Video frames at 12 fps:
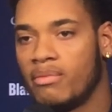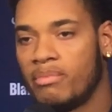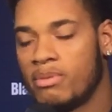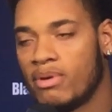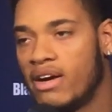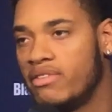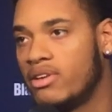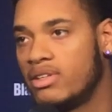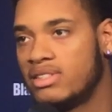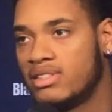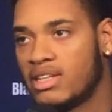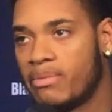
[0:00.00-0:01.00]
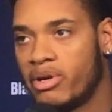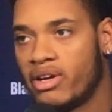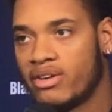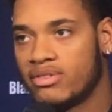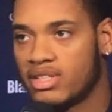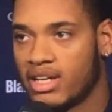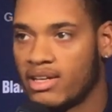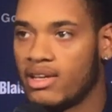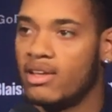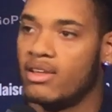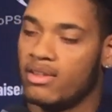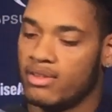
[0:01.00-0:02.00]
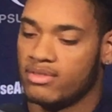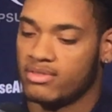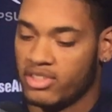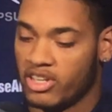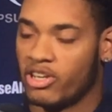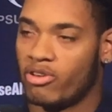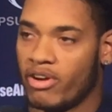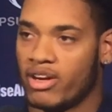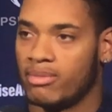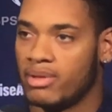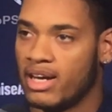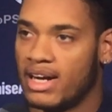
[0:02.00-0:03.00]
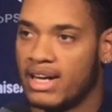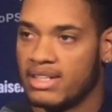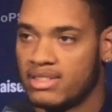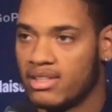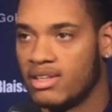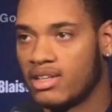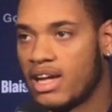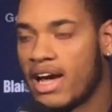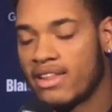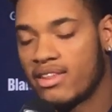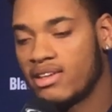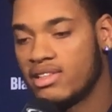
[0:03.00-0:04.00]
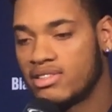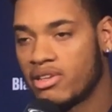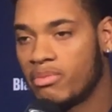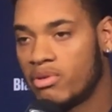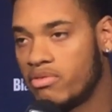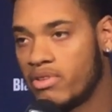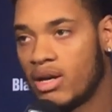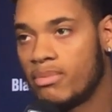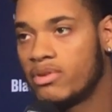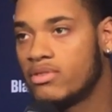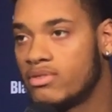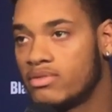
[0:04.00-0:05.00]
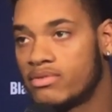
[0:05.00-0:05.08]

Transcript: people I've noticed since I've been here is like an incredibly high ceiling. I think he's going to be phenomenal.